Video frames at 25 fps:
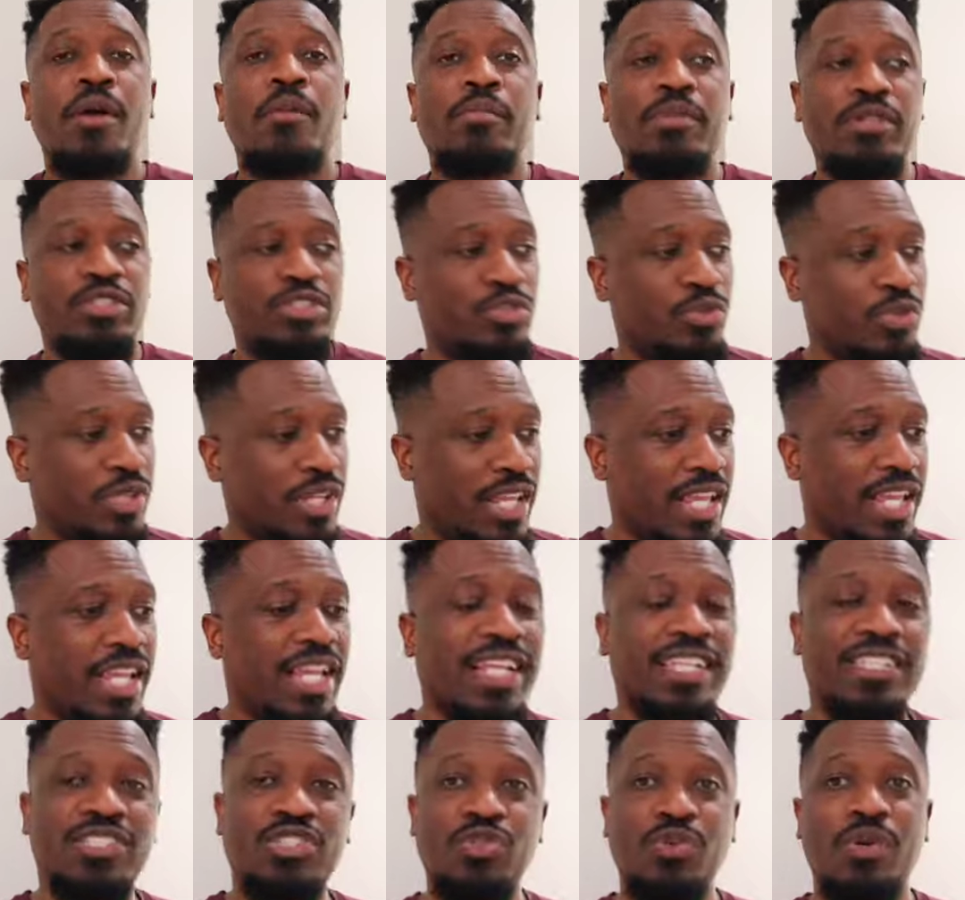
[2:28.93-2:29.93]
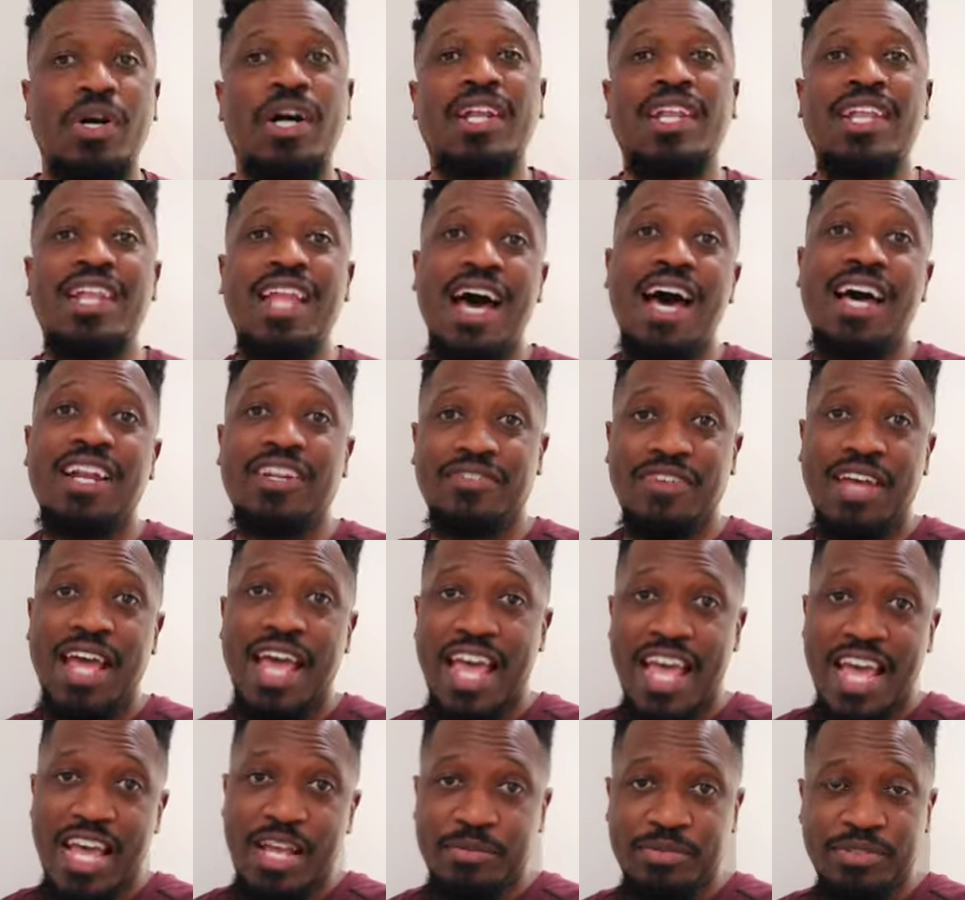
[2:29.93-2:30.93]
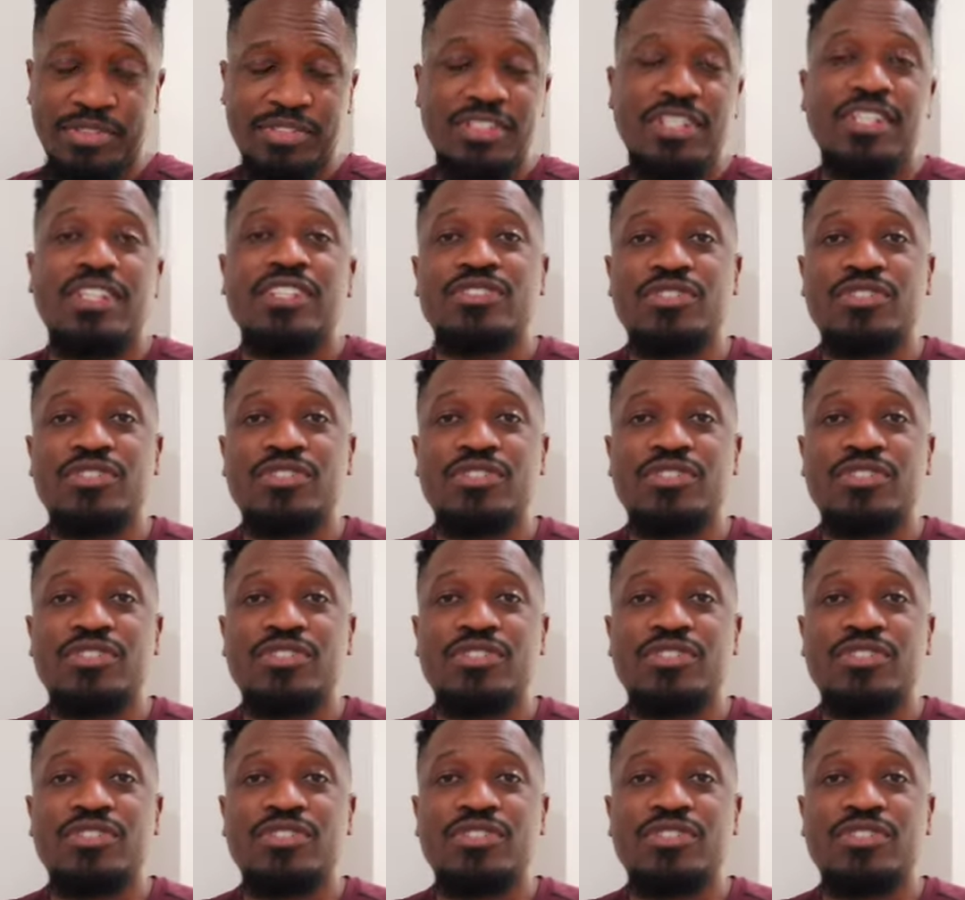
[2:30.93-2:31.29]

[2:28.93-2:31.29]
but you can get into a lot of apps.